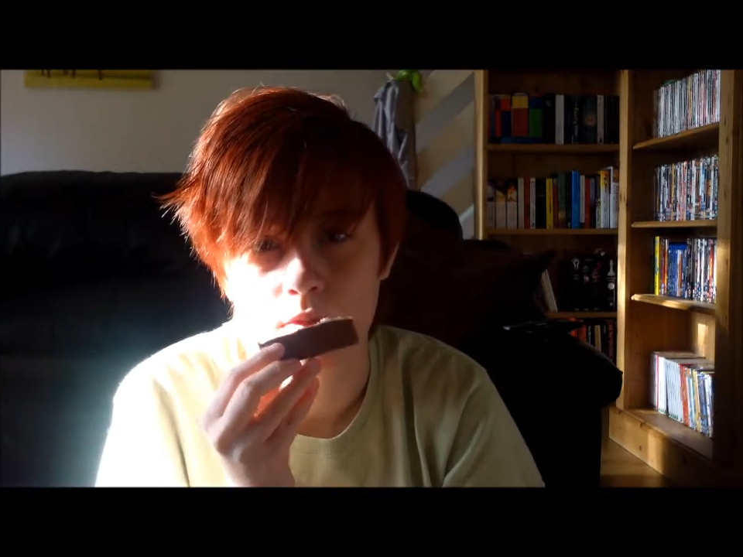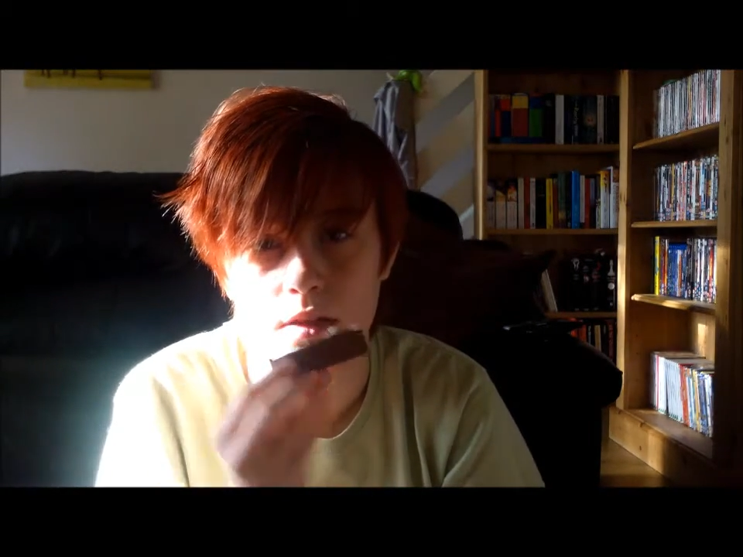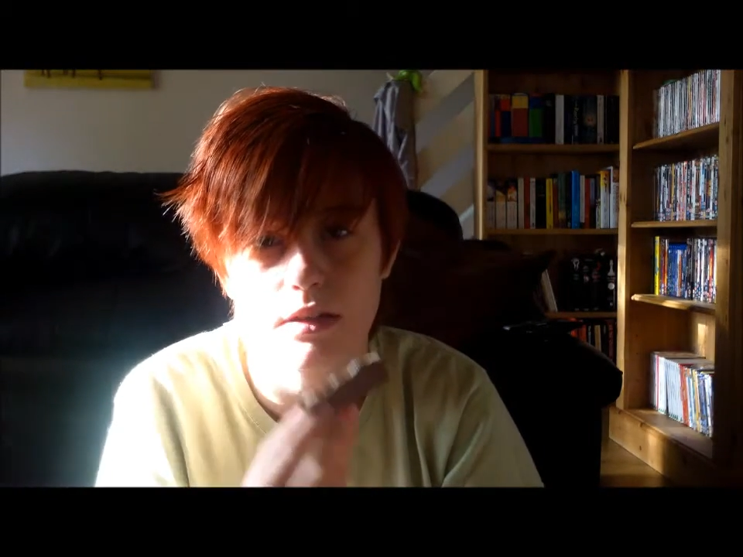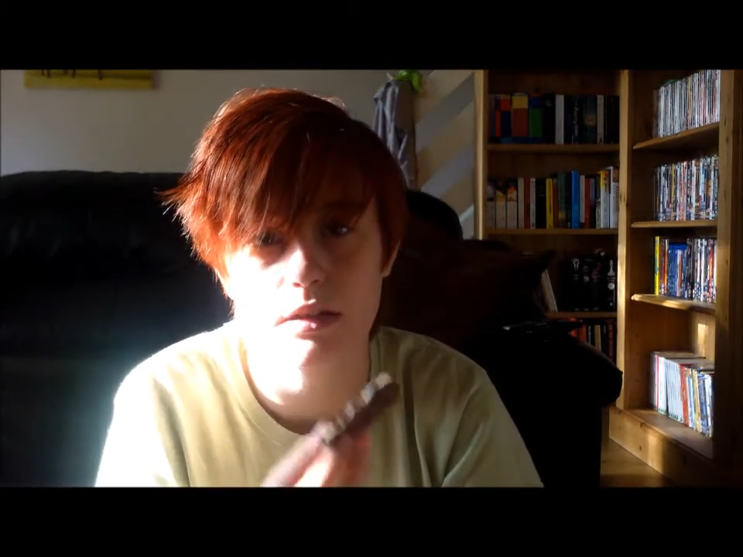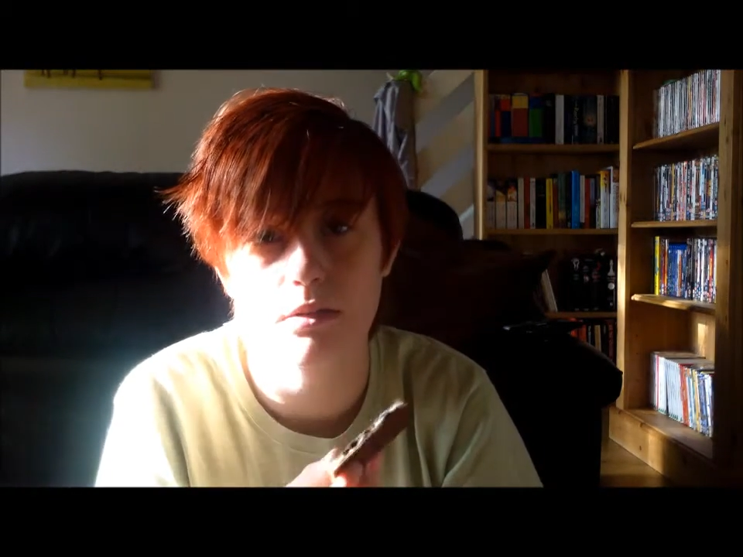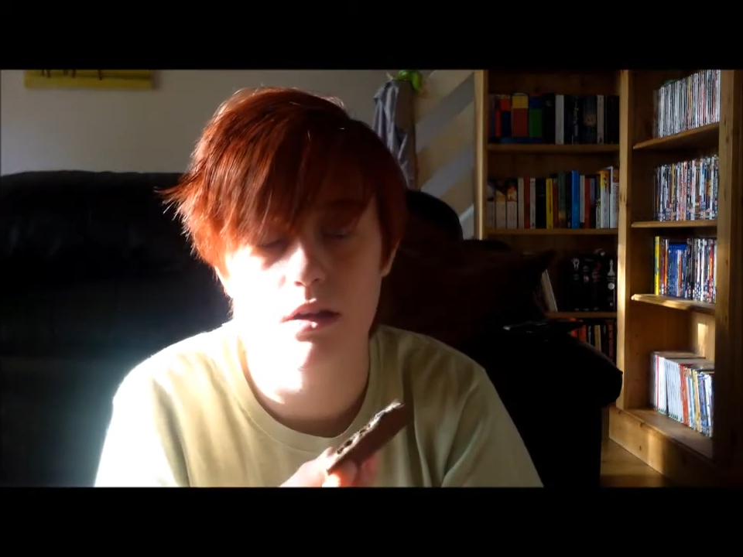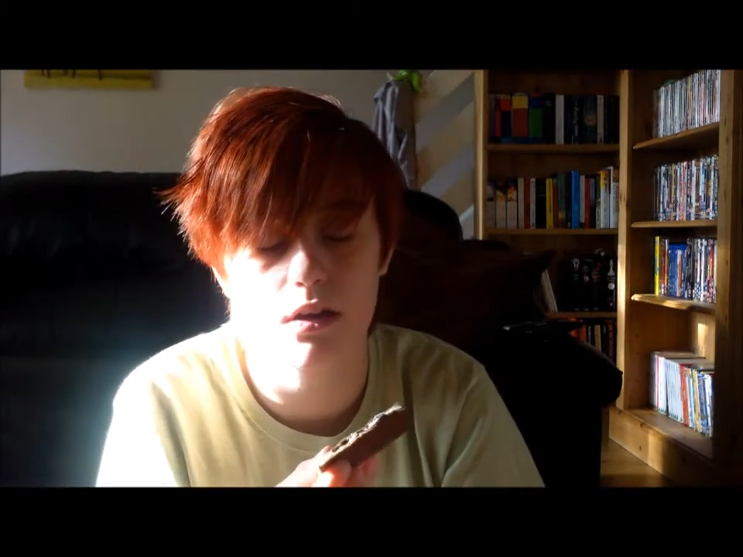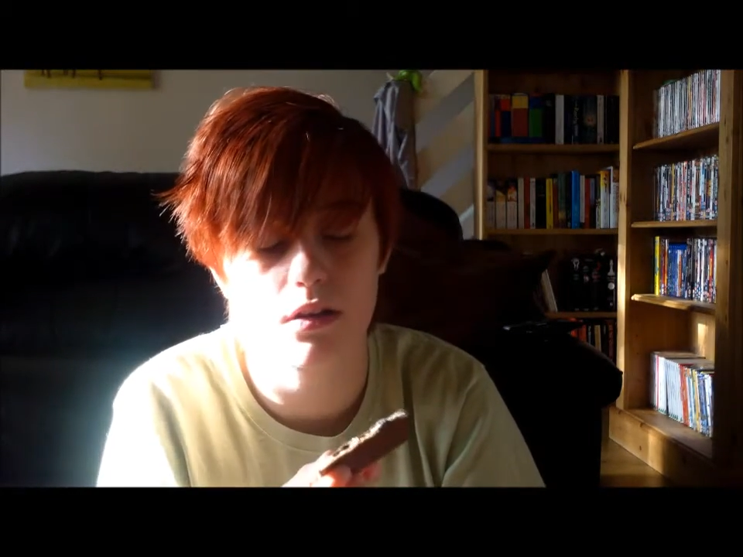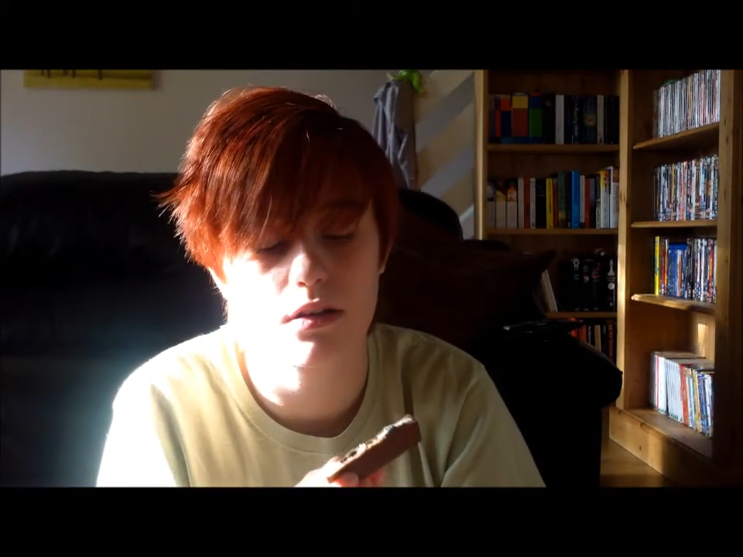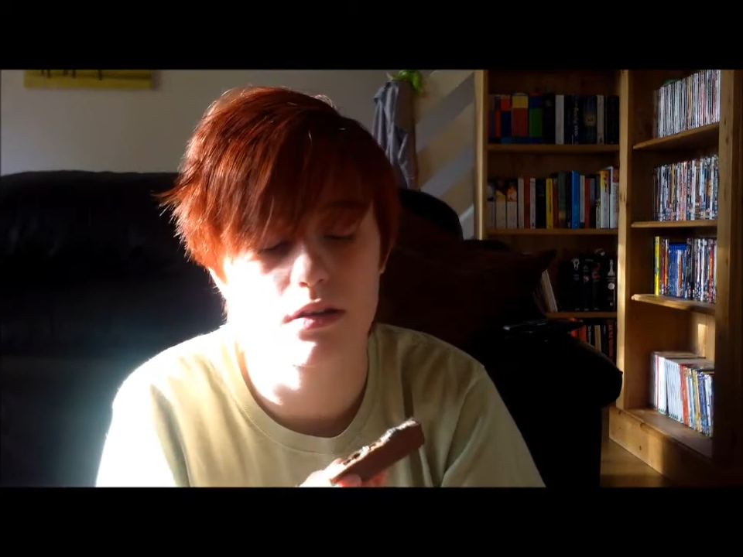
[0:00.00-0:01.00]
This is what
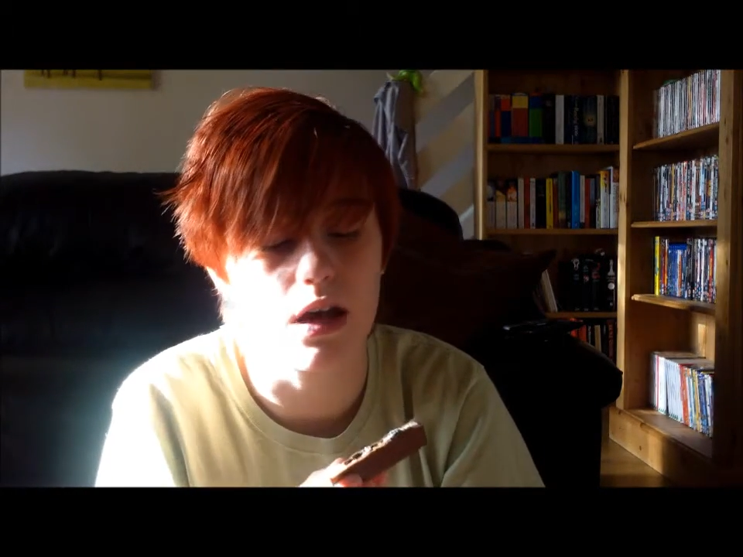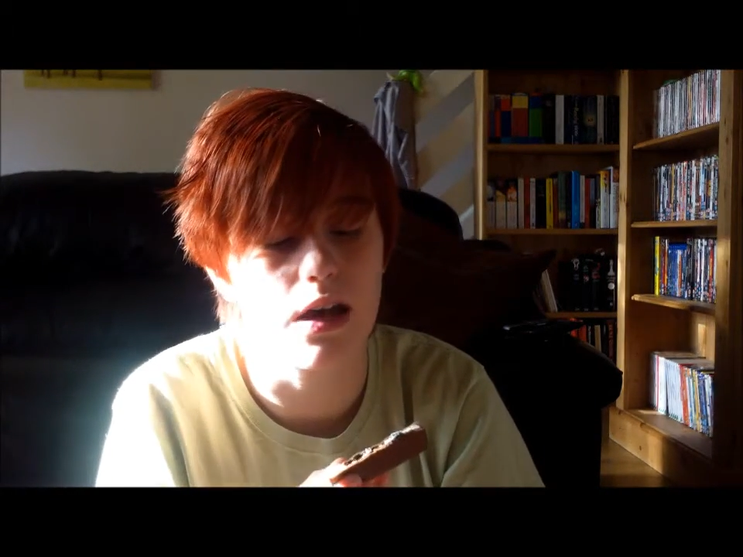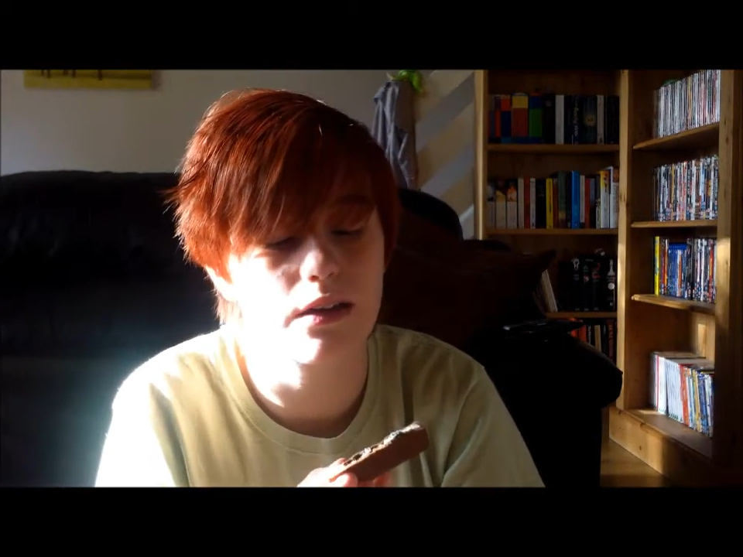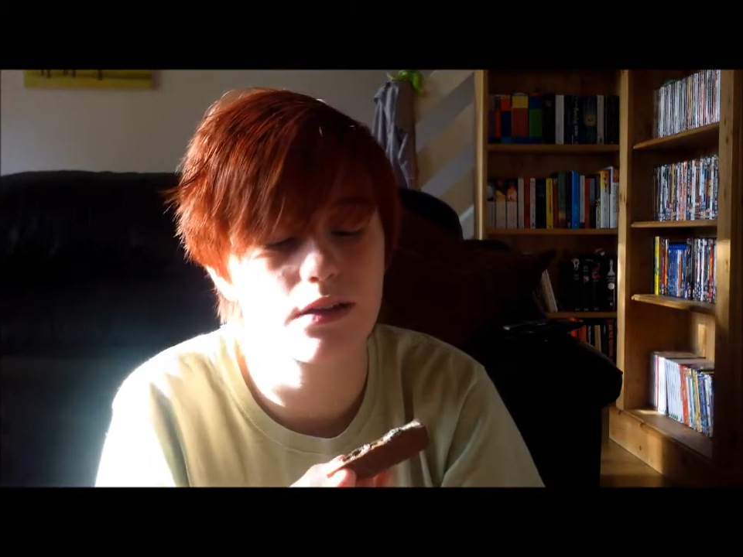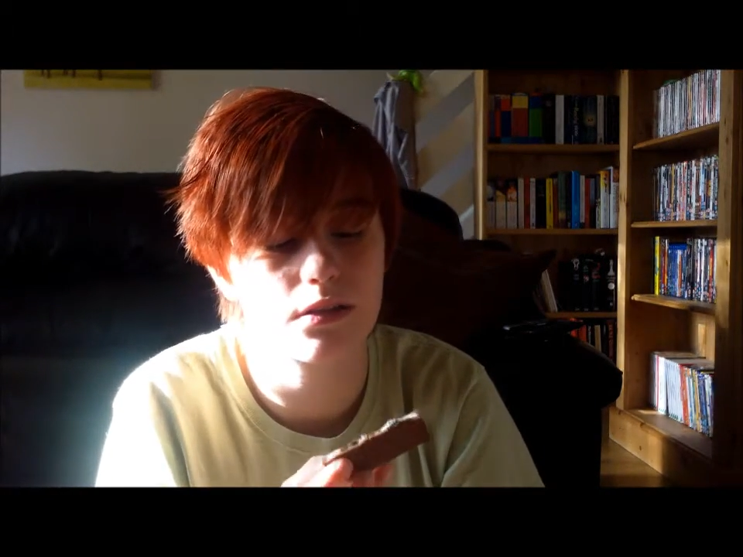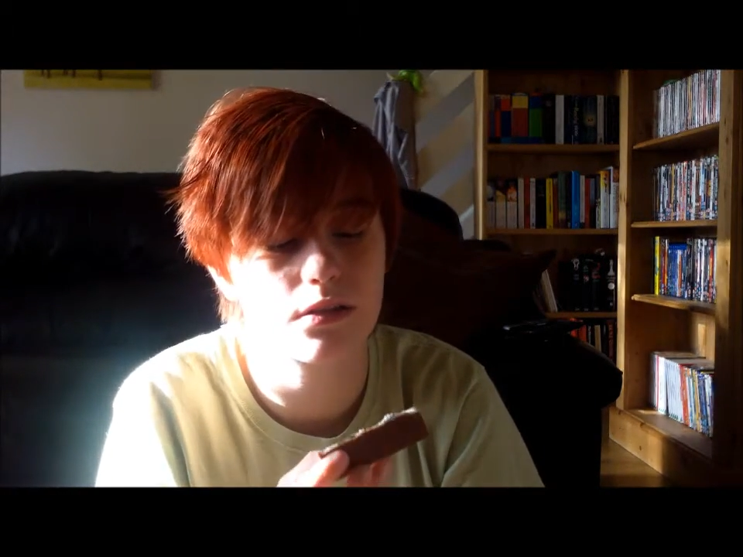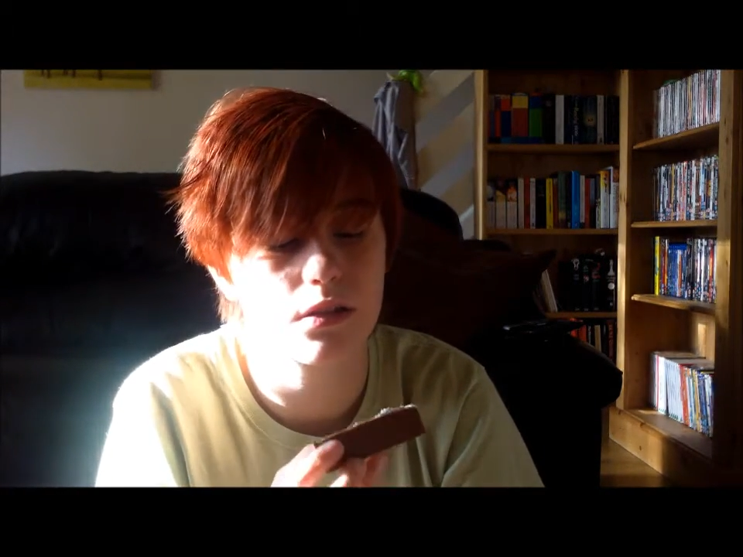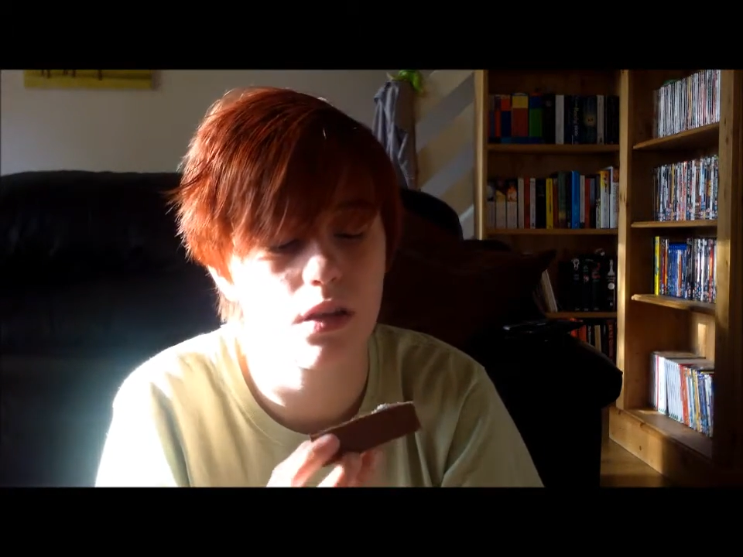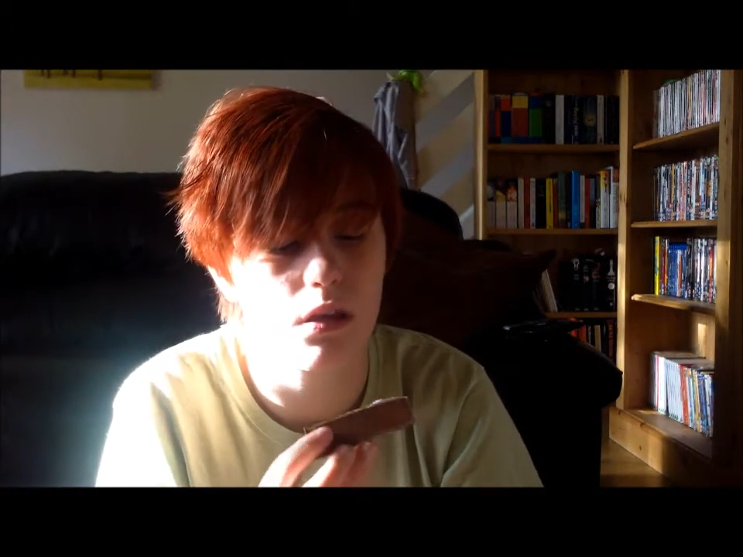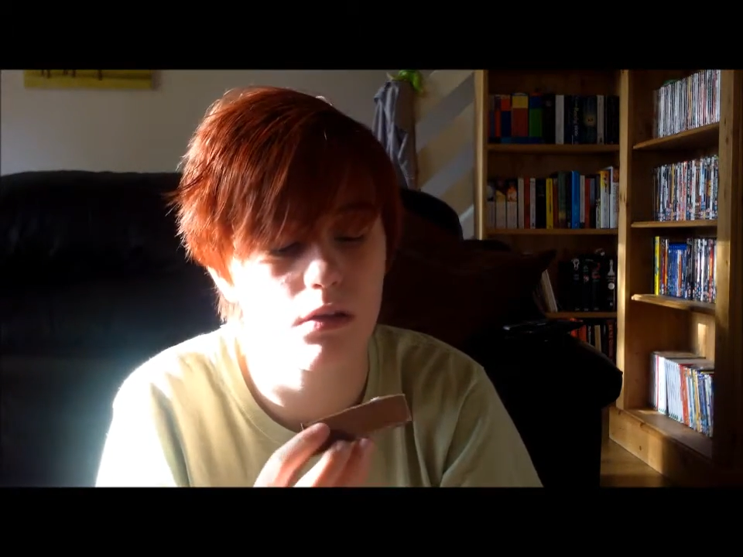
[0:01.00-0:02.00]
going on a diet does to
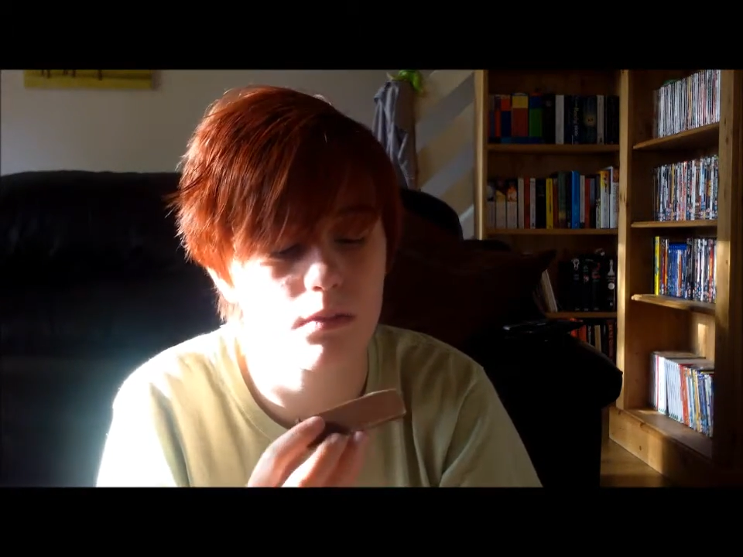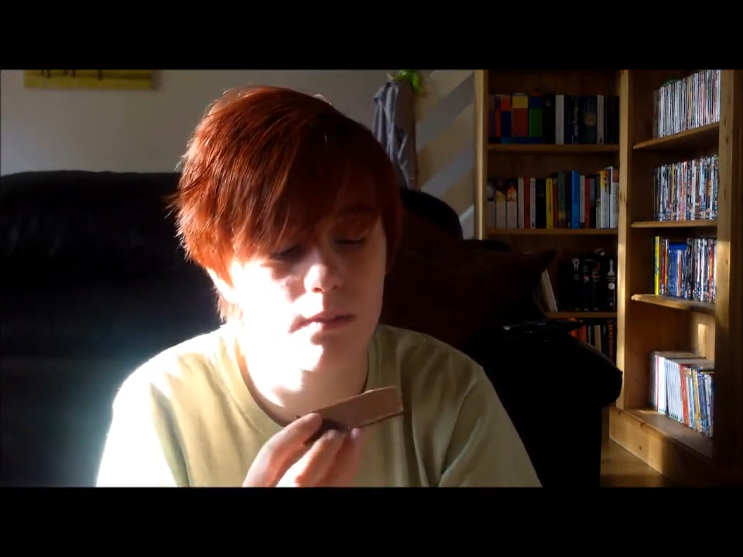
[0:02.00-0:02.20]
you.